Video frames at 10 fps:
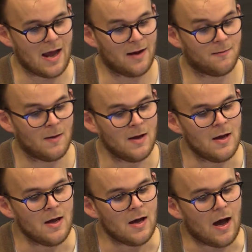And
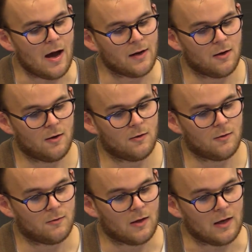I
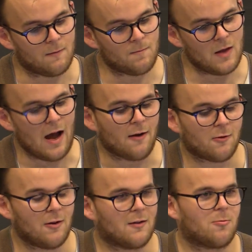know, like, I was
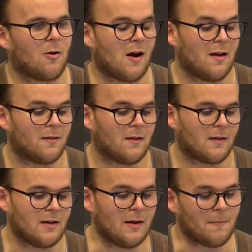quite surprised, because
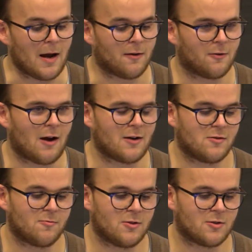I did my
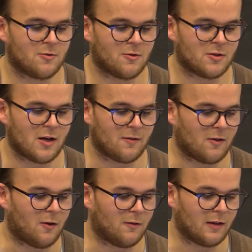undergraduate in Prince George, and I had
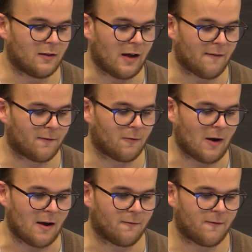only left
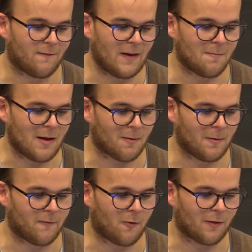around 15 months
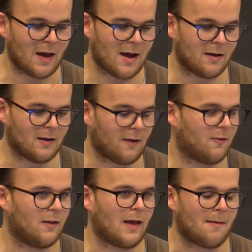before that, and
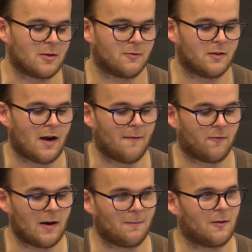even in that much of a time
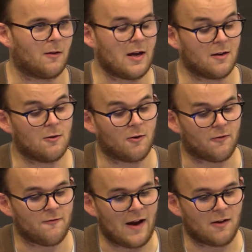frame, they're like, you're
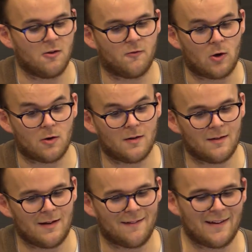from Vancouver.
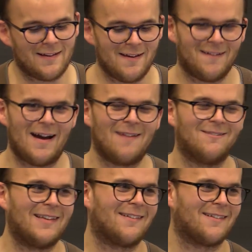And I was like, no,
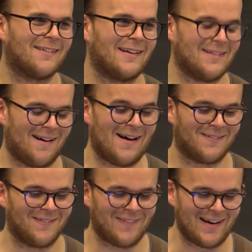I'm literally
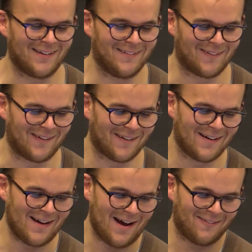not from
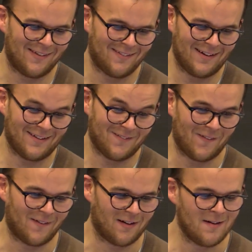Vancouver. I've lived here
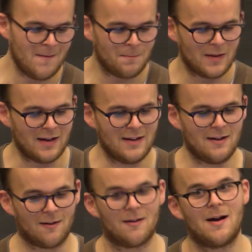for a
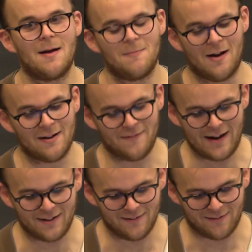year. I'm not a
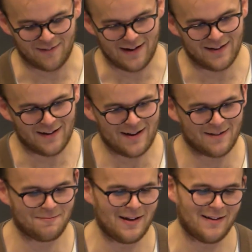Vancouverite.
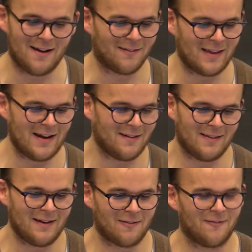But no,
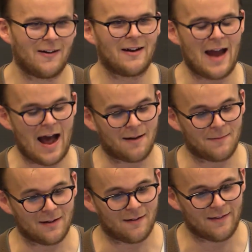they were very
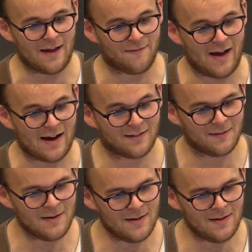adamant on that fact.